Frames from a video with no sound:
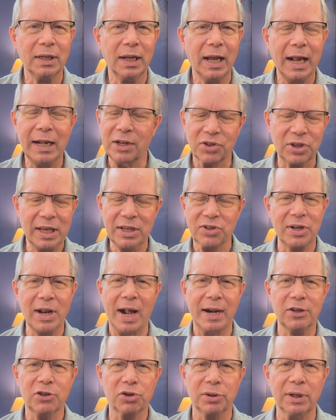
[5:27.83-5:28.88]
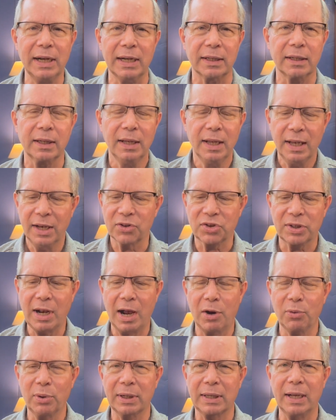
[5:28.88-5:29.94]
And it's not a trick. It's
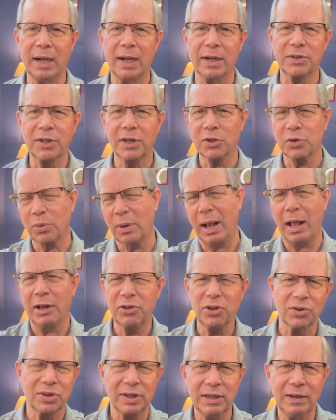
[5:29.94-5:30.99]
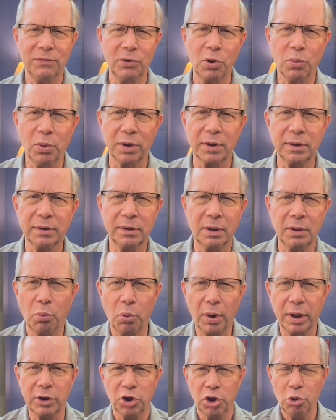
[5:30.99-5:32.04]
not where God says, well, I'll just give you
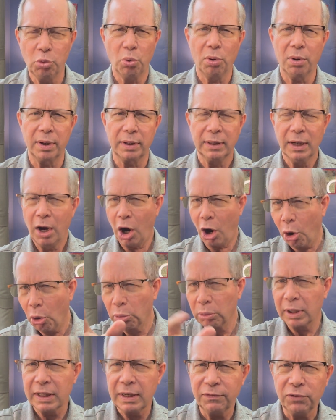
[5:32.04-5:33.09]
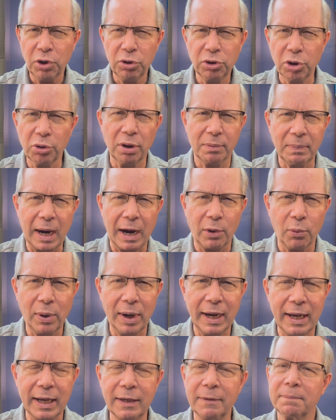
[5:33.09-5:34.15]
what you want only if you do it my
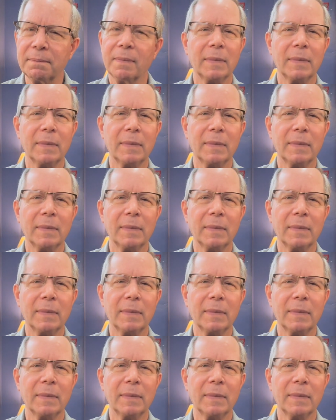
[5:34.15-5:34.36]
way.